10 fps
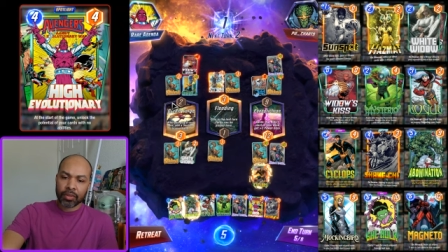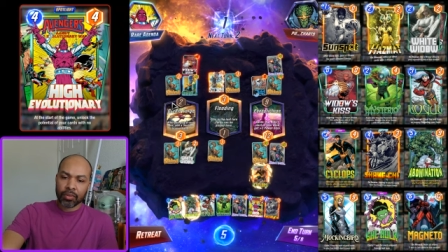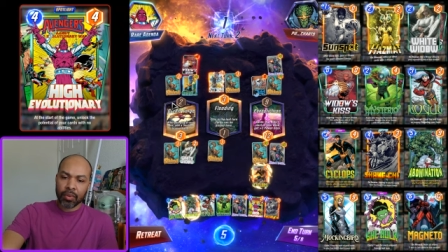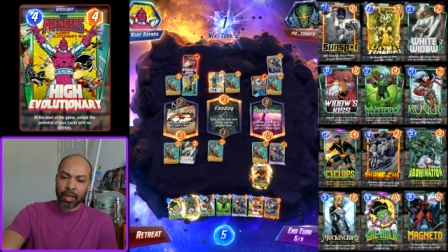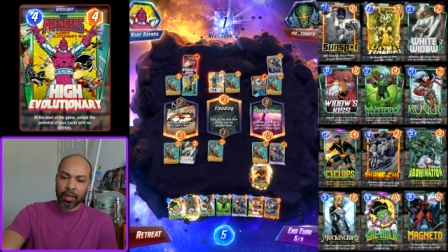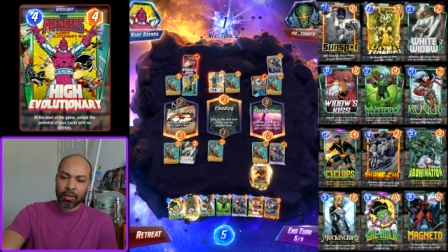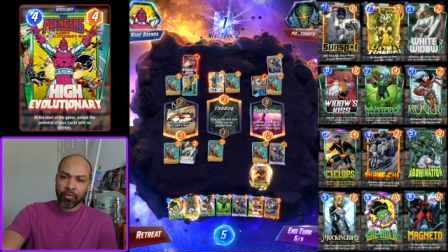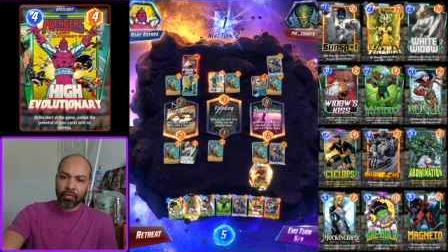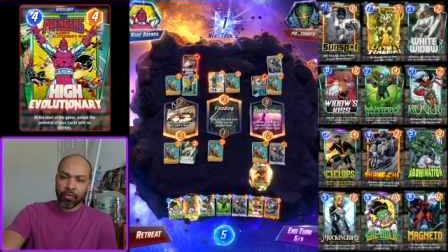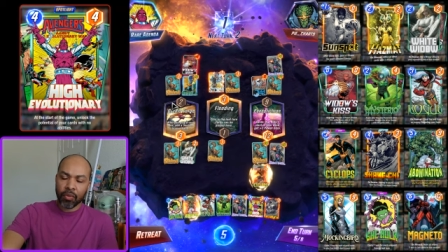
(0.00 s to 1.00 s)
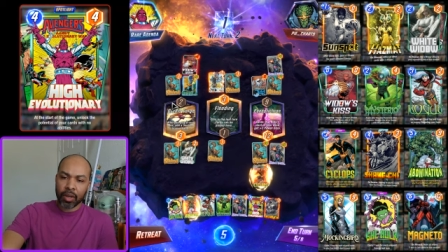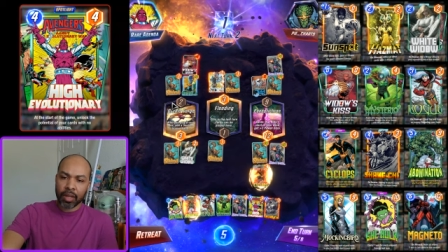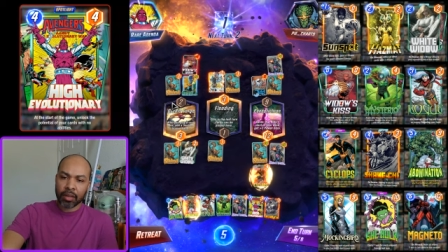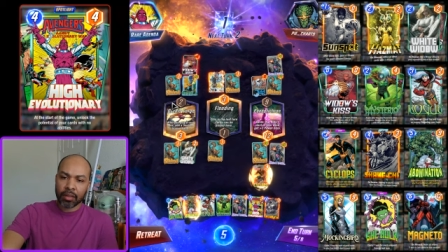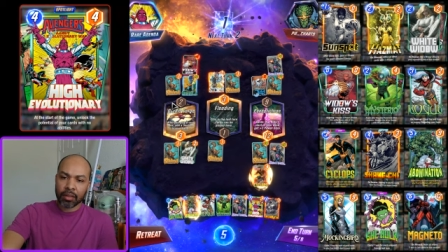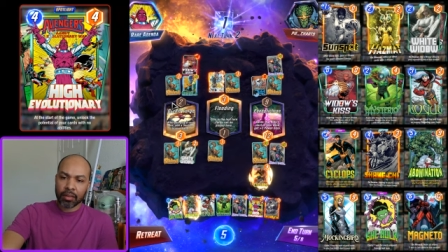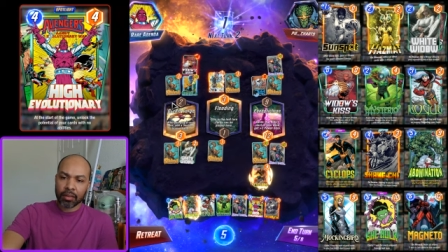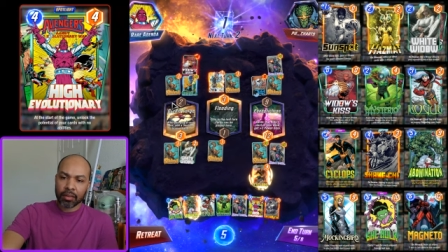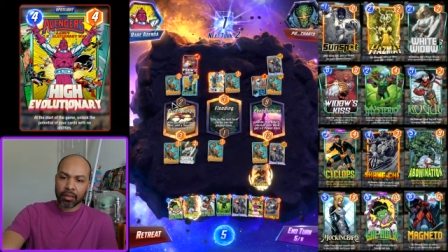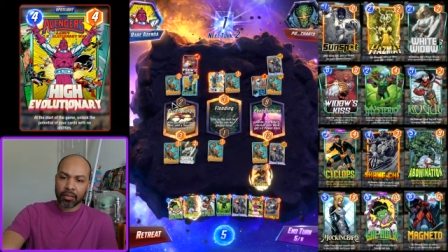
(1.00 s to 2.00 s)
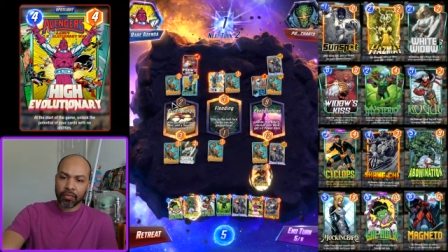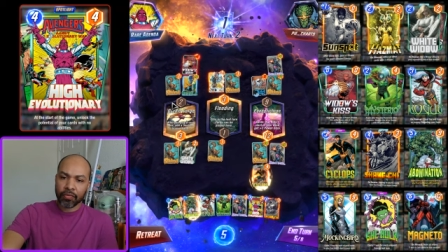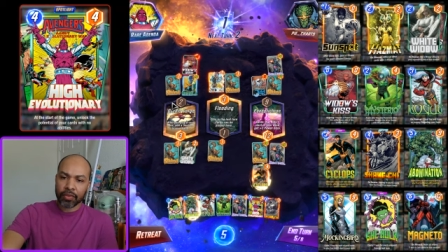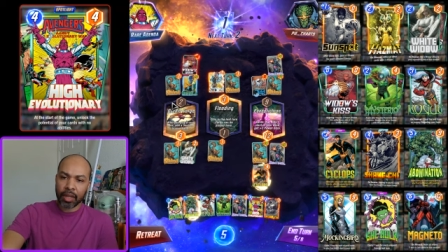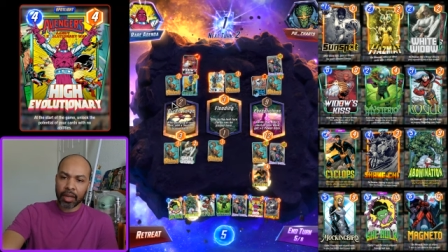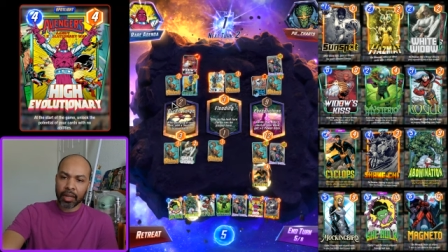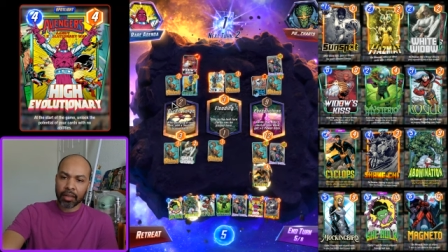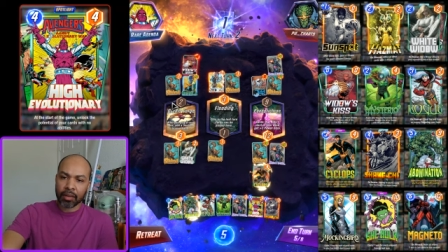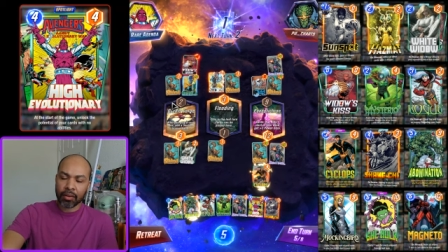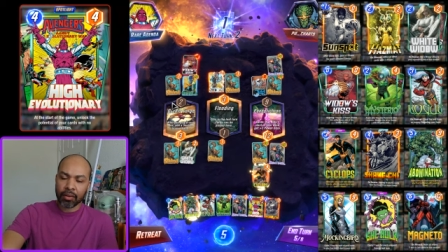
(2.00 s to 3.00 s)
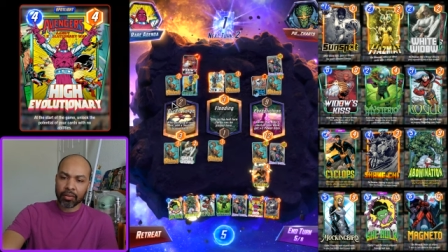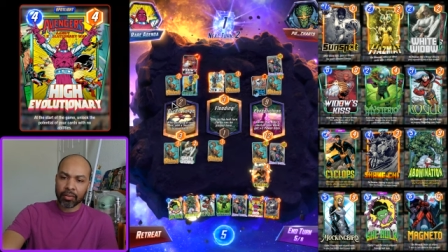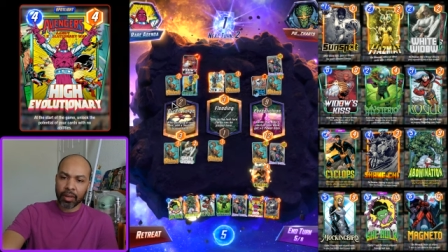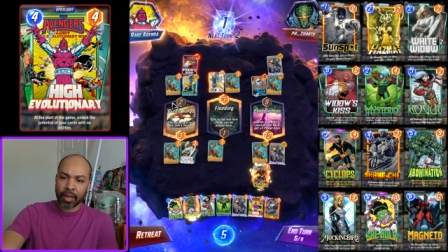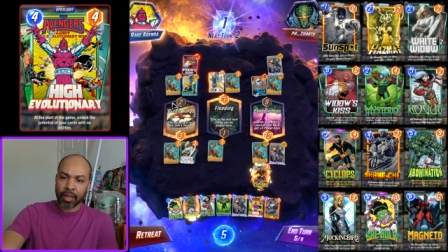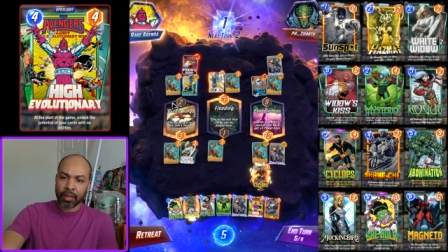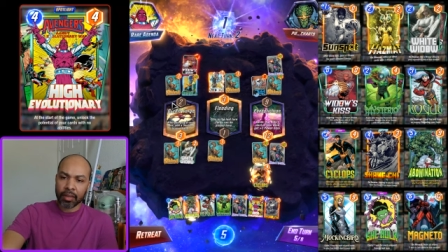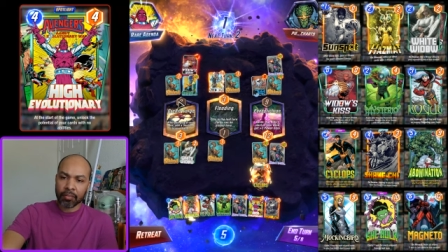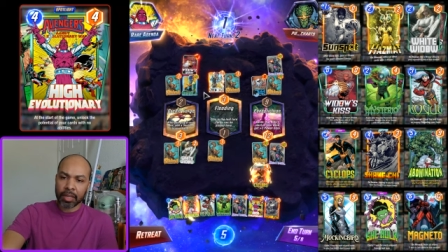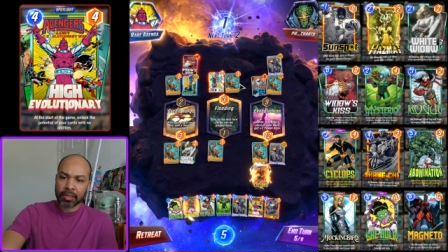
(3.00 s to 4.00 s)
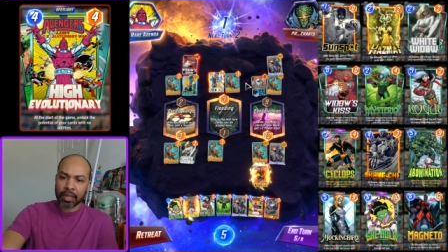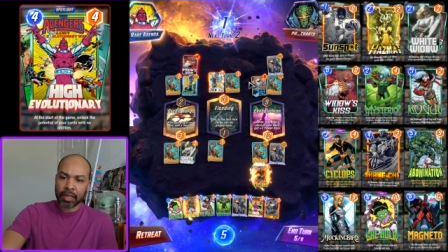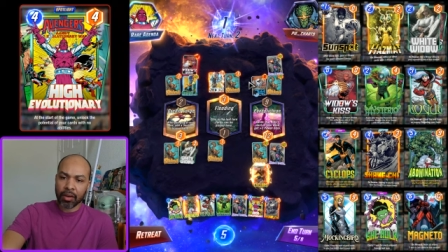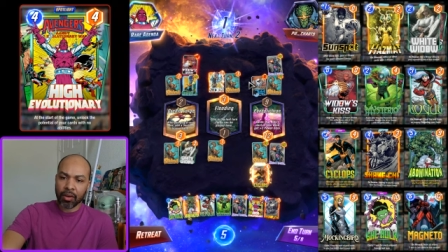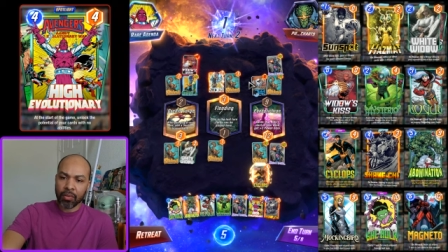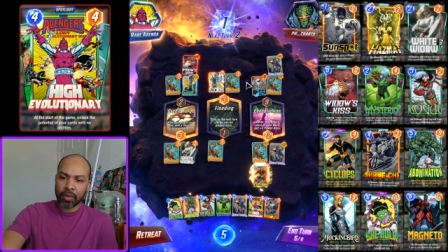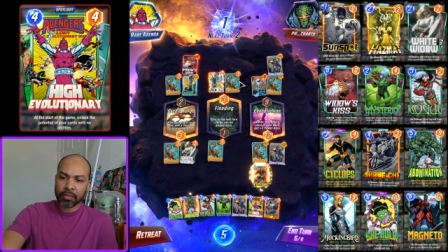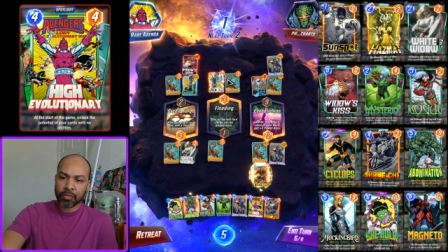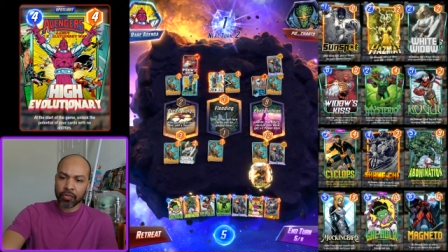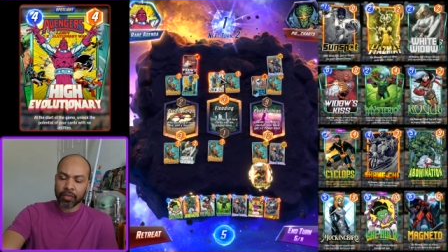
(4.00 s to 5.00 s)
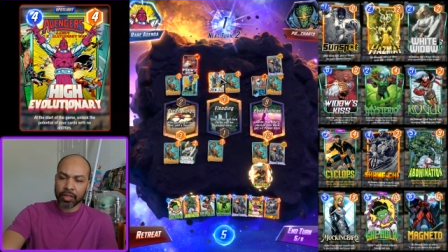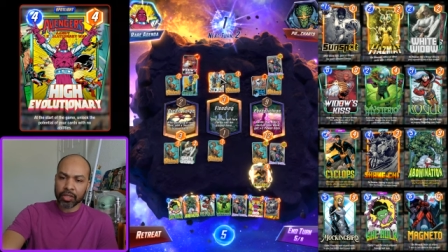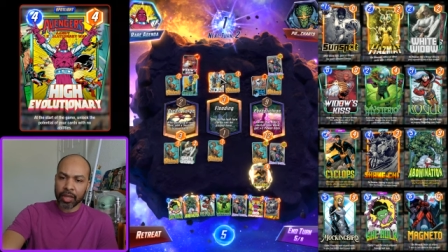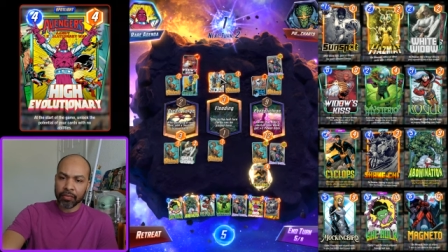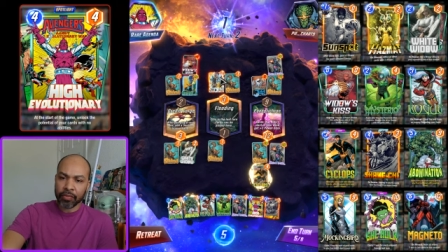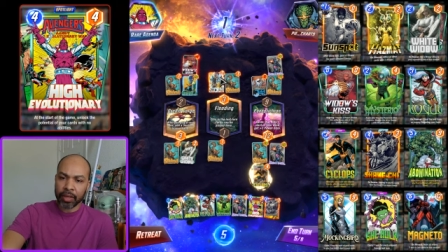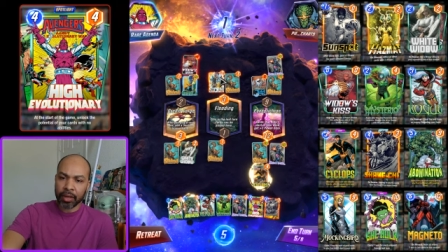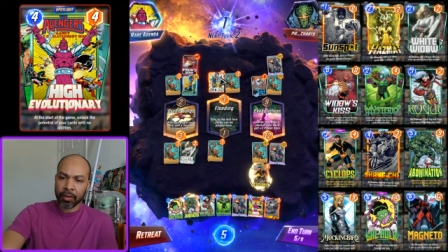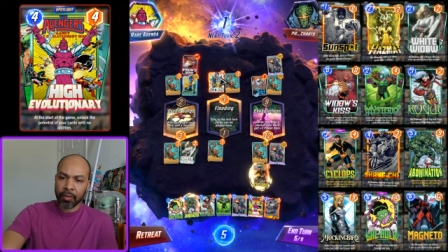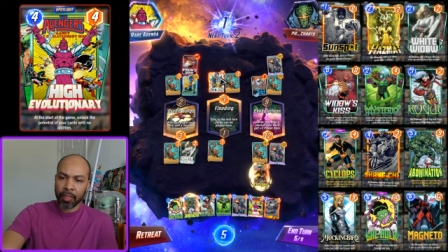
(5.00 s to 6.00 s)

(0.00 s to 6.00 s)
Do I avoid flooding or do I... Because they can always move the Jeff there.